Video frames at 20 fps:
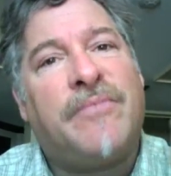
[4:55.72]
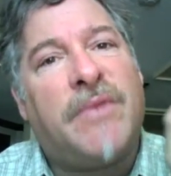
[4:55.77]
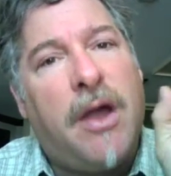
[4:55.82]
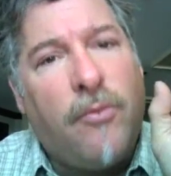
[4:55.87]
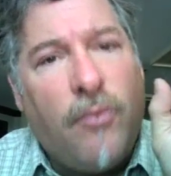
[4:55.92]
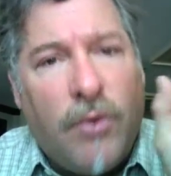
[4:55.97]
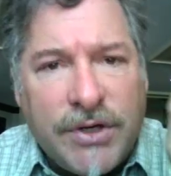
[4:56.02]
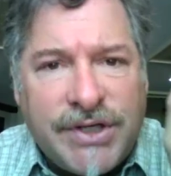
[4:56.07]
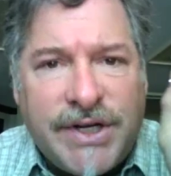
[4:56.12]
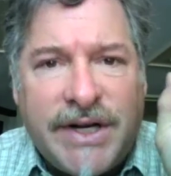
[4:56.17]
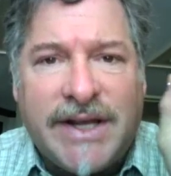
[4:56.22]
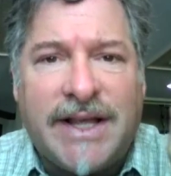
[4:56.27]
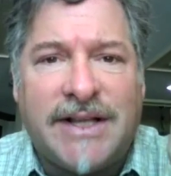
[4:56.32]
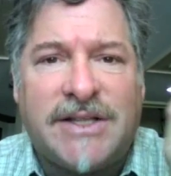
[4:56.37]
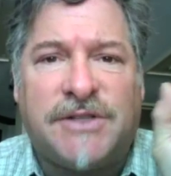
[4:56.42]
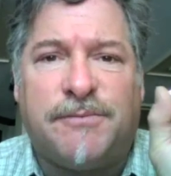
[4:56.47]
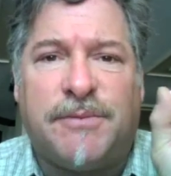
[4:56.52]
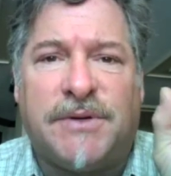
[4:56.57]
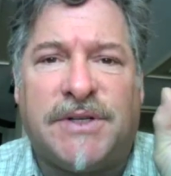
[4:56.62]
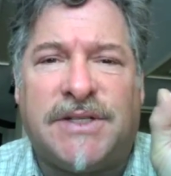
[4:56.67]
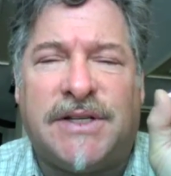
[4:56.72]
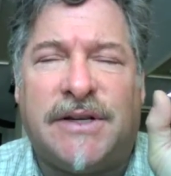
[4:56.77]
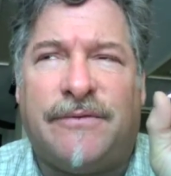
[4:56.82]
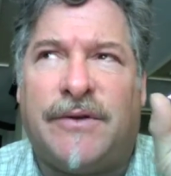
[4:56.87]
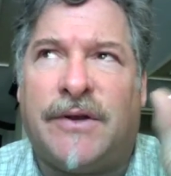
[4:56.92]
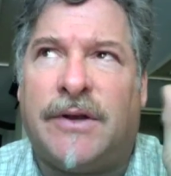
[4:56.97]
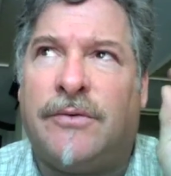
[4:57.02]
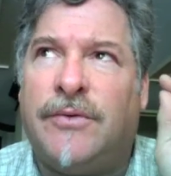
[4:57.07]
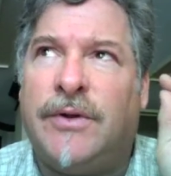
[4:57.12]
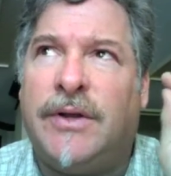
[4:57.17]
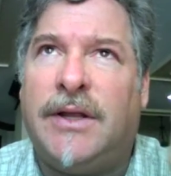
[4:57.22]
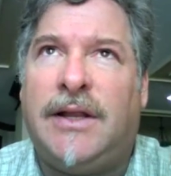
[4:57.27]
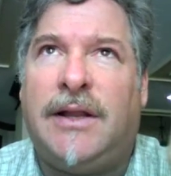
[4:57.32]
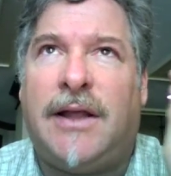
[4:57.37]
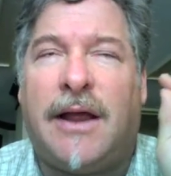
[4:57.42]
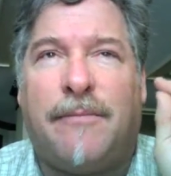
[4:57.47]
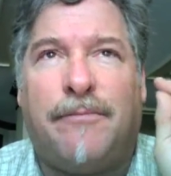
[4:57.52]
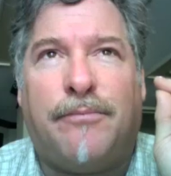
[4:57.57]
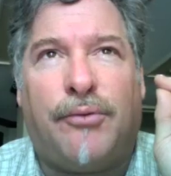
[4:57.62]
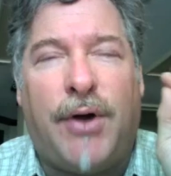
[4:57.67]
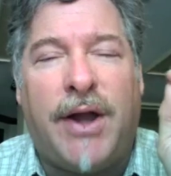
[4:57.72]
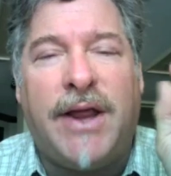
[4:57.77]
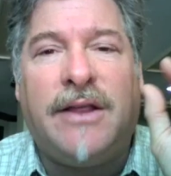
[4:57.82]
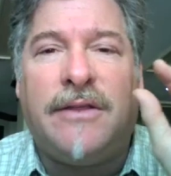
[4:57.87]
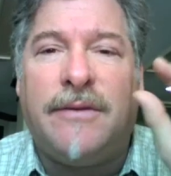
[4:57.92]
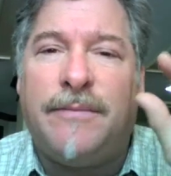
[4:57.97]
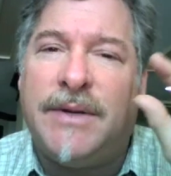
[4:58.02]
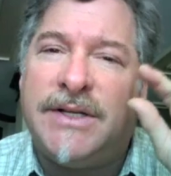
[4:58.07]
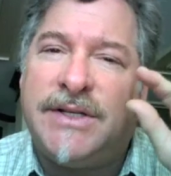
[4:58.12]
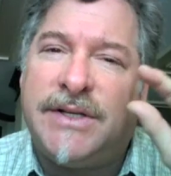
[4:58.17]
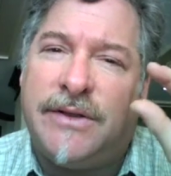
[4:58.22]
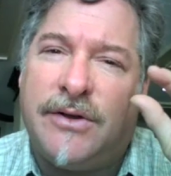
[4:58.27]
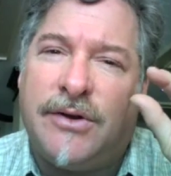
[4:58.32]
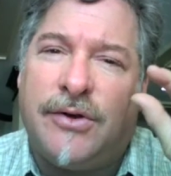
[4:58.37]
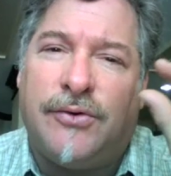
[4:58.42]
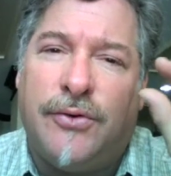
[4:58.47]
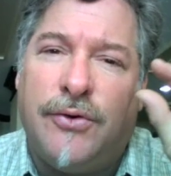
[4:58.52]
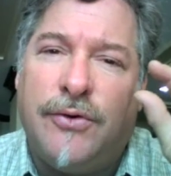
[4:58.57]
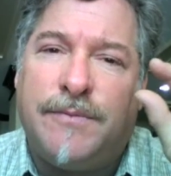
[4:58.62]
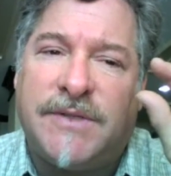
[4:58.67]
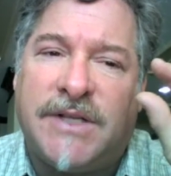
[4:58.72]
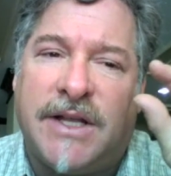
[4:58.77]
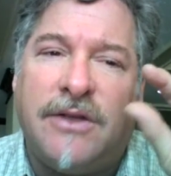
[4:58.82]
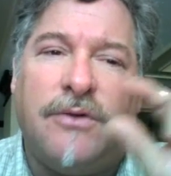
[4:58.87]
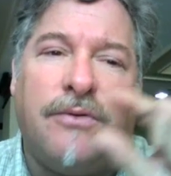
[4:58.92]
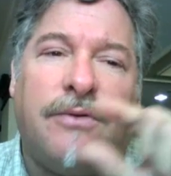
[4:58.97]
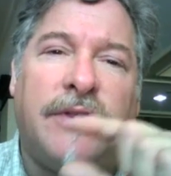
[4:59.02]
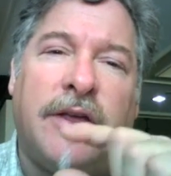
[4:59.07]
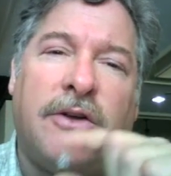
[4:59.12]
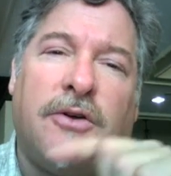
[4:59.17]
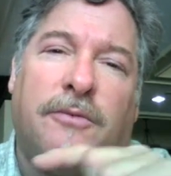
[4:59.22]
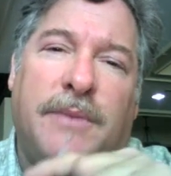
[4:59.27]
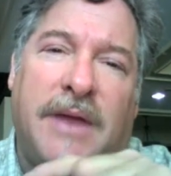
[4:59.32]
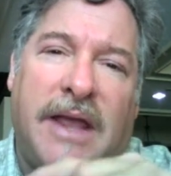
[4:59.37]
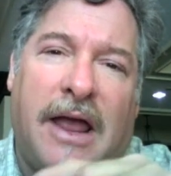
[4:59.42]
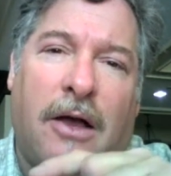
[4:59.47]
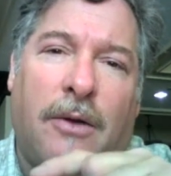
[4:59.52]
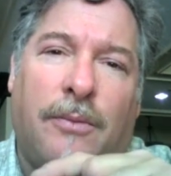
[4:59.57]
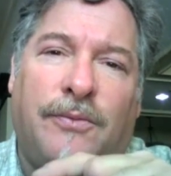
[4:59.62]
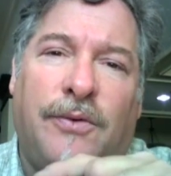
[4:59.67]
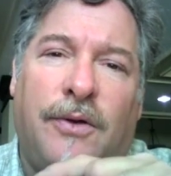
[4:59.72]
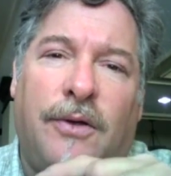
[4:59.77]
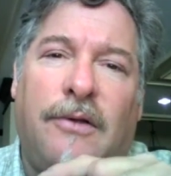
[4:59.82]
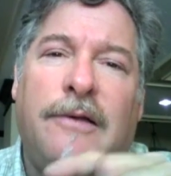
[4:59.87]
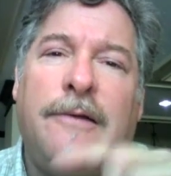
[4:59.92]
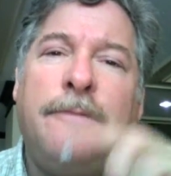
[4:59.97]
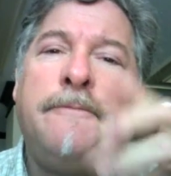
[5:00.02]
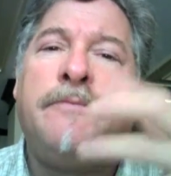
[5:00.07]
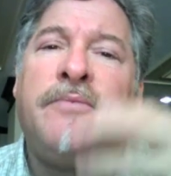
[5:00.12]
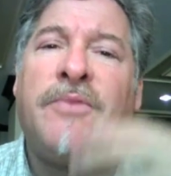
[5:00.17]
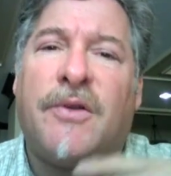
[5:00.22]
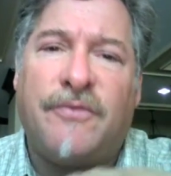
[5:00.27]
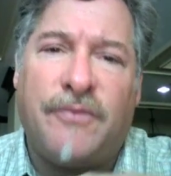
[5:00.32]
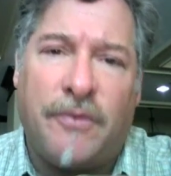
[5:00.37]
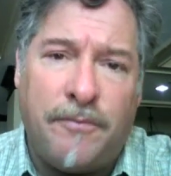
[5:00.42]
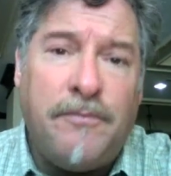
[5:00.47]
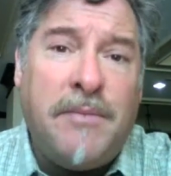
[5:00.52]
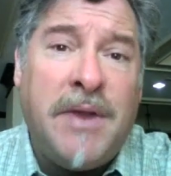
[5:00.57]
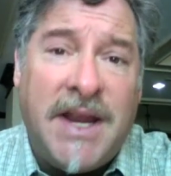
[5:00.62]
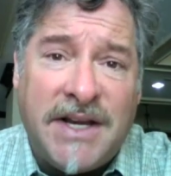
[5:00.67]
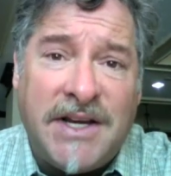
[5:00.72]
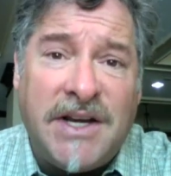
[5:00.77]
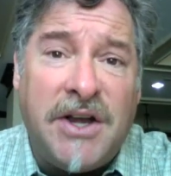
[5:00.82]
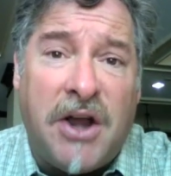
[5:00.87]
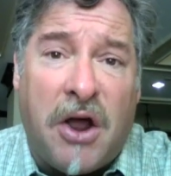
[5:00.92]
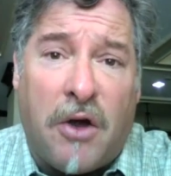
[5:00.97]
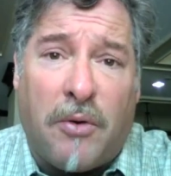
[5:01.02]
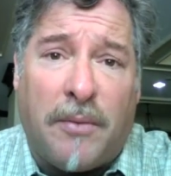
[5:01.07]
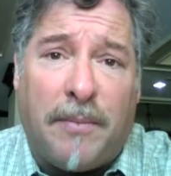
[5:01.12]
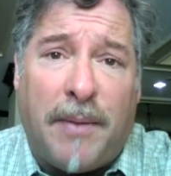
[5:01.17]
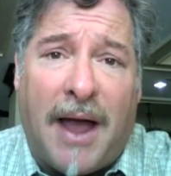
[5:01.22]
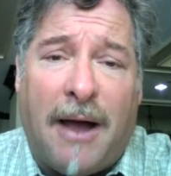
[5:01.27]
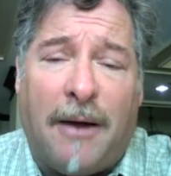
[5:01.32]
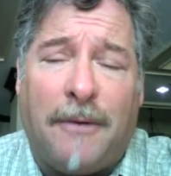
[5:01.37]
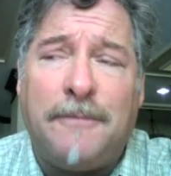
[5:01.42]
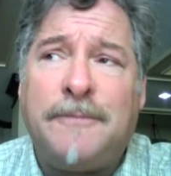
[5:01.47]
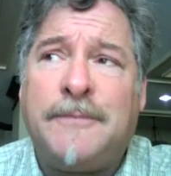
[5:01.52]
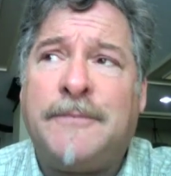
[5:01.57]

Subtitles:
I want you to get specific and really break them into the groups that you think will be helpful for me to know about?